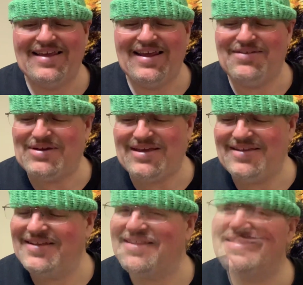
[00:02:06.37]

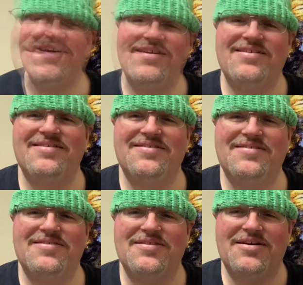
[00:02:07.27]
anyway, uh,
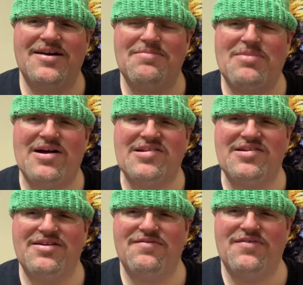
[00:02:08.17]
the
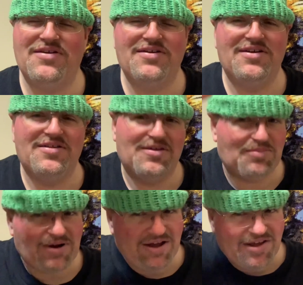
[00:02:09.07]
unboxing of the
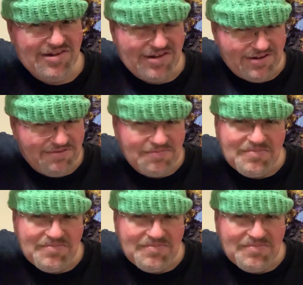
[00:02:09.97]
prize and